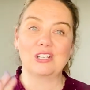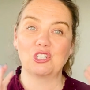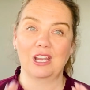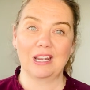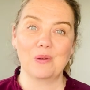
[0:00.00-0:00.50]
and
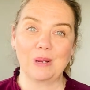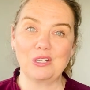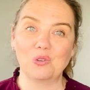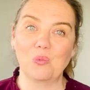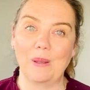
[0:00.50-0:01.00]
check out my
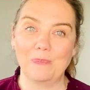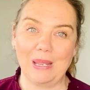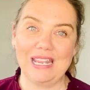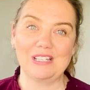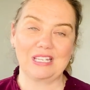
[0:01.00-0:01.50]
new
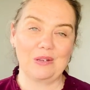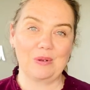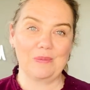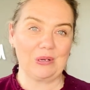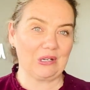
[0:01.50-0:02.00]
webpage,
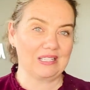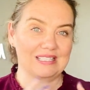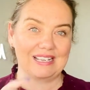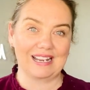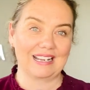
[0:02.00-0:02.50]
kiwi
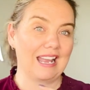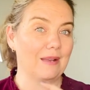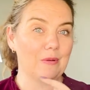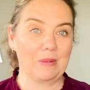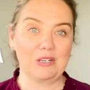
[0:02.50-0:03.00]
americans dot
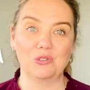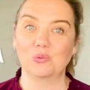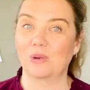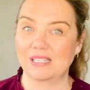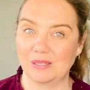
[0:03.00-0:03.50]
com, and my new
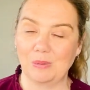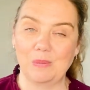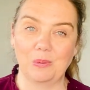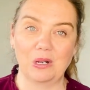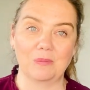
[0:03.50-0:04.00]
recipe
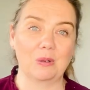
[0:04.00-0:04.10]
book.